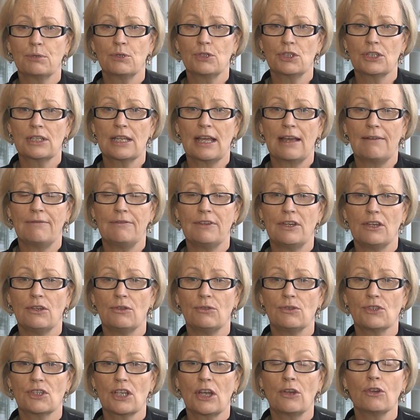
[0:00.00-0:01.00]
their
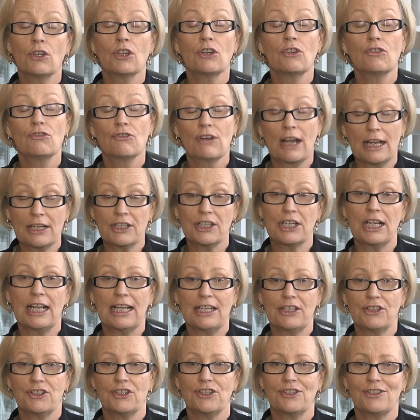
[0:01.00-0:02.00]
views. So
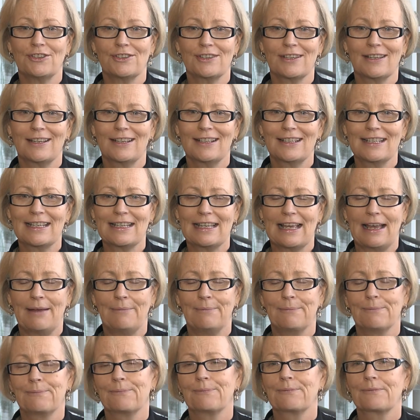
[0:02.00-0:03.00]
congratulations to
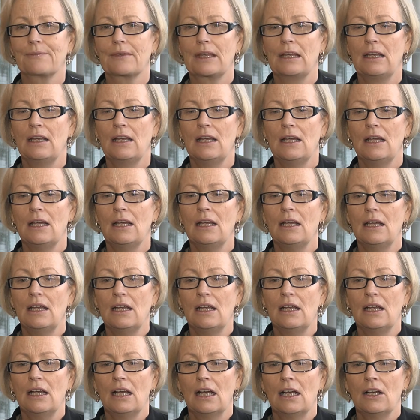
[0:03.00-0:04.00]
them.
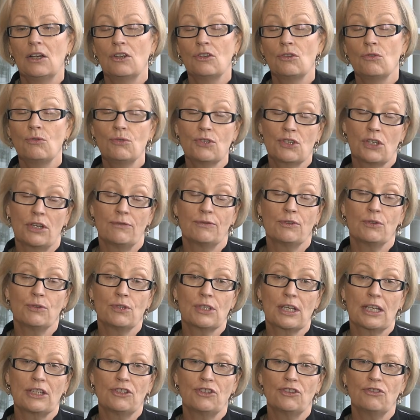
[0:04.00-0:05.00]
Also, of
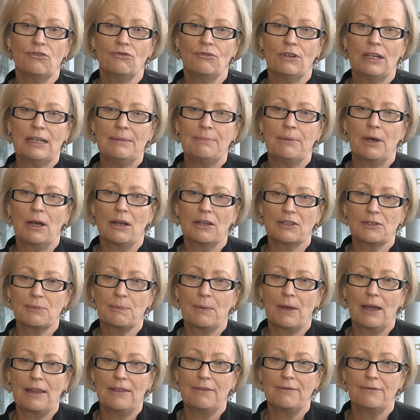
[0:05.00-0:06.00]
course, I shouldn't really pass
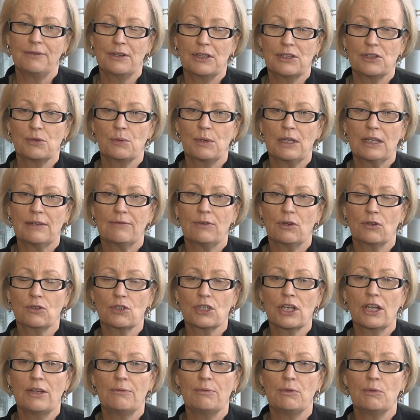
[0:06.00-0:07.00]
by the first week of
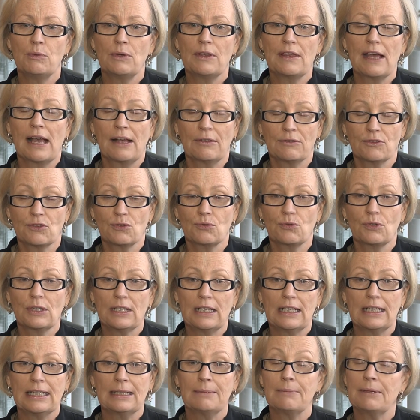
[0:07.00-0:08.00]
October without
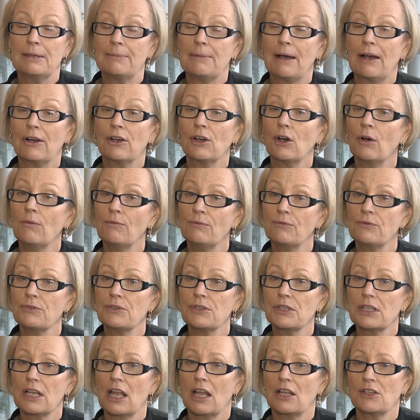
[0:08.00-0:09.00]
talking a little bit about
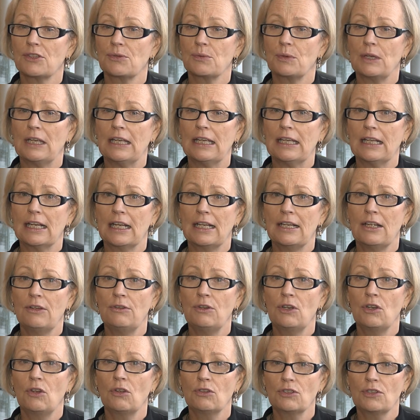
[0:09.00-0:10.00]
conference last week, and I
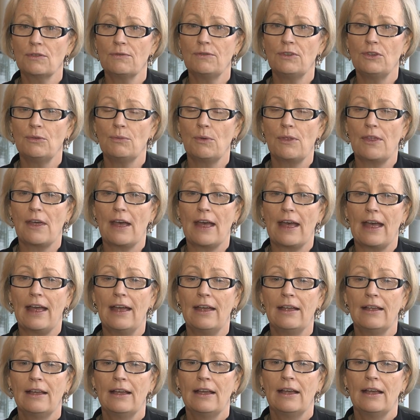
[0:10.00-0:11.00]
know a lot of you were there.